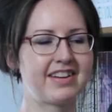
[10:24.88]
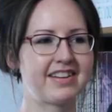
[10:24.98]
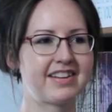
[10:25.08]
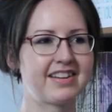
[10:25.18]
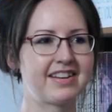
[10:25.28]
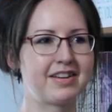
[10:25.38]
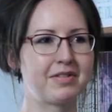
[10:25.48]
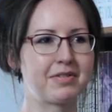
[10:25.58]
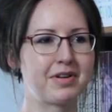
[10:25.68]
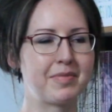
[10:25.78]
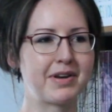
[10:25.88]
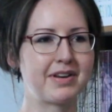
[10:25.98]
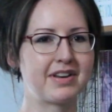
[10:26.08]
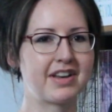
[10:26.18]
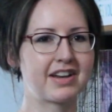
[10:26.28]
Yeah. It had already been
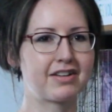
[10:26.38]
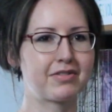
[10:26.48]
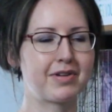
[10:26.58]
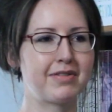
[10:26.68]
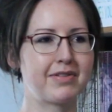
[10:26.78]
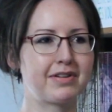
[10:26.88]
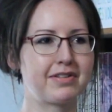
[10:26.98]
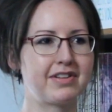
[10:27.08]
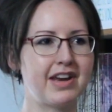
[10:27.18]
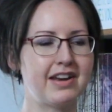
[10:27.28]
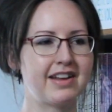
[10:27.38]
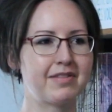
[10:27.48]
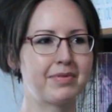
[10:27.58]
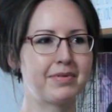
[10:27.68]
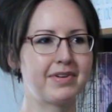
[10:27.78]
like a 12-hour day at that
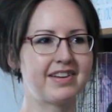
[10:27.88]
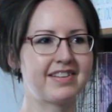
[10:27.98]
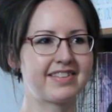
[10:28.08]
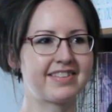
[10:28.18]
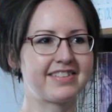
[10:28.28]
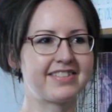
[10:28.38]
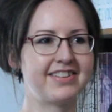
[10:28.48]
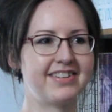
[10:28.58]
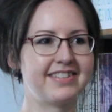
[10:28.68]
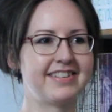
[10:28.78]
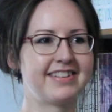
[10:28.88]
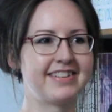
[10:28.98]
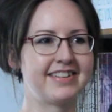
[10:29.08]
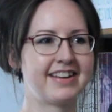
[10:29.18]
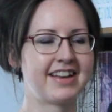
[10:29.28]
point, so
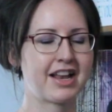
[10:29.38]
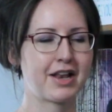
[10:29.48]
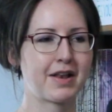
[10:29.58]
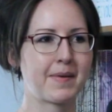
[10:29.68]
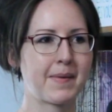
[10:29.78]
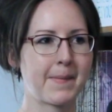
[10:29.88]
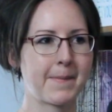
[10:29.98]
and it wasn't